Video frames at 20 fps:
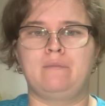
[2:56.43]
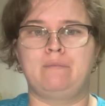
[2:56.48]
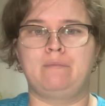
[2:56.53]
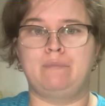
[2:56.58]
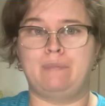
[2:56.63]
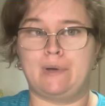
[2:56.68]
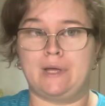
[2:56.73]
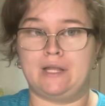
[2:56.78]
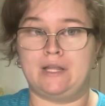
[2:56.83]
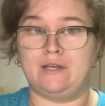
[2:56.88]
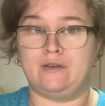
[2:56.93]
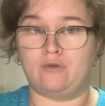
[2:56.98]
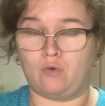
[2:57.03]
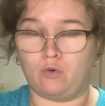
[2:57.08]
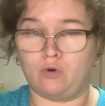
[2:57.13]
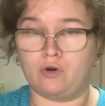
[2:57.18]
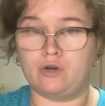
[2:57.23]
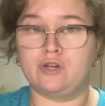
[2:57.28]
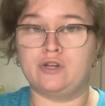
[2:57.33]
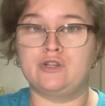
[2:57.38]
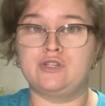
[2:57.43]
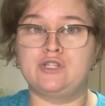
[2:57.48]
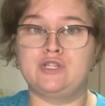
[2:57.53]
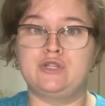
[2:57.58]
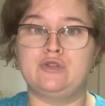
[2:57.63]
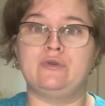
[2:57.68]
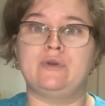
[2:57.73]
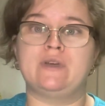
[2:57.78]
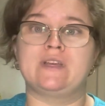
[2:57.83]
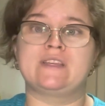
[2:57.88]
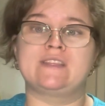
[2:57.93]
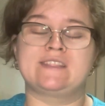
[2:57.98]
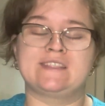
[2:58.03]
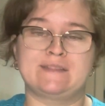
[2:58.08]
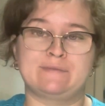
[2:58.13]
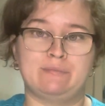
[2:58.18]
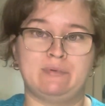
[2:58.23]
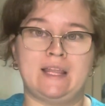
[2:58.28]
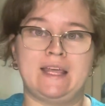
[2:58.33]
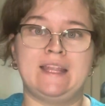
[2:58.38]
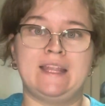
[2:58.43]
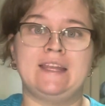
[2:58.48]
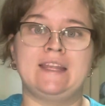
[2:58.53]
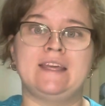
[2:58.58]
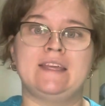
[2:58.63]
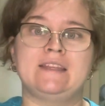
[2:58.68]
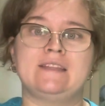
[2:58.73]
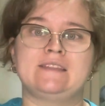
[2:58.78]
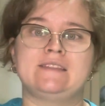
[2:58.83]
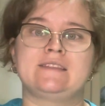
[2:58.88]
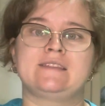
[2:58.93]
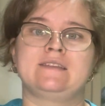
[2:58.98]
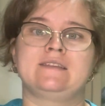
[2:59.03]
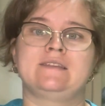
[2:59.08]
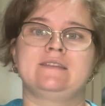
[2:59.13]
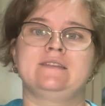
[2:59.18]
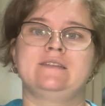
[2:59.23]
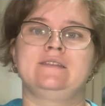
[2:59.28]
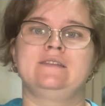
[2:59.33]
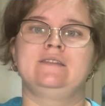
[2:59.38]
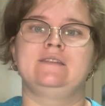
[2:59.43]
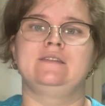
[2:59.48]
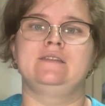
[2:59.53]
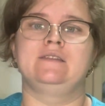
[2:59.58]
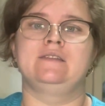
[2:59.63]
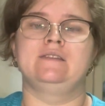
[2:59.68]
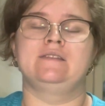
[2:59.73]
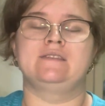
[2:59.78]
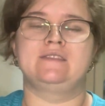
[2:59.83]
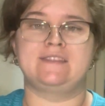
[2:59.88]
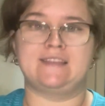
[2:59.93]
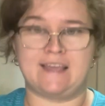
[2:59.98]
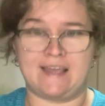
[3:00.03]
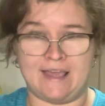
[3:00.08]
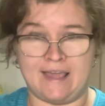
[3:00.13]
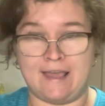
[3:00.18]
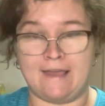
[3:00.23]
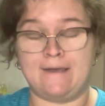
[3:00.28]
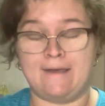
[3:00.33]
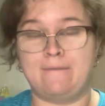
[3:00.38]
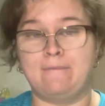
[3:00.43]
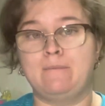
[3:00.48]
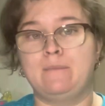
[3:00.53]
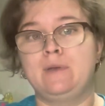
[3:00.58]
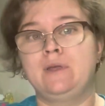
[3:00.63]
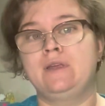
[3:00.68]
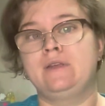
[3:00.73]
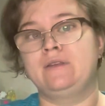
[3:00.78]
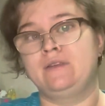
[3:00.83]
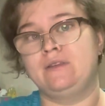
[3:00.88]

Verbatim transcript: But in order to explain it to him